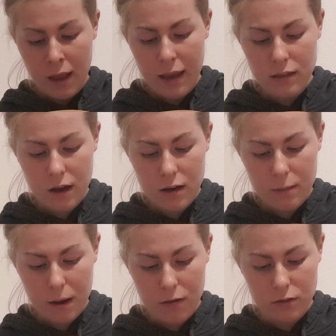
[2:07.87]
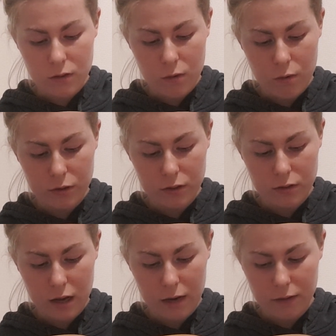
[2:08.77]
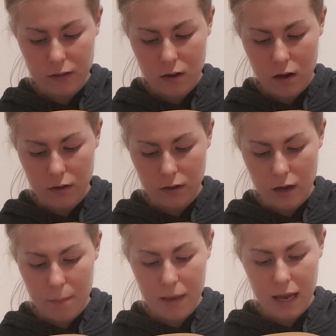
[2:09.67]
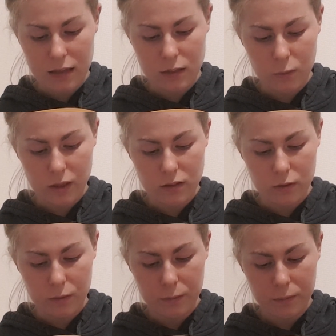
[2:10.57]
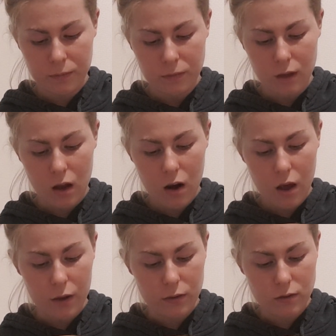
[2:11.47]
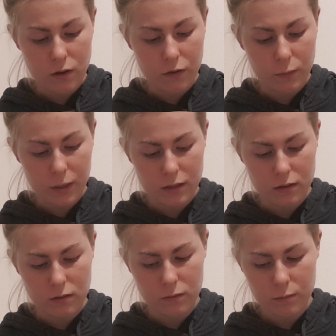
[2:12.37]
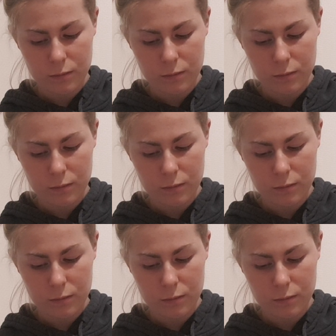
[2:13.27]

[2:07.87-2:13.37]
He turned about to the orchard side of his garden and began to whistle, a low, soft whistle.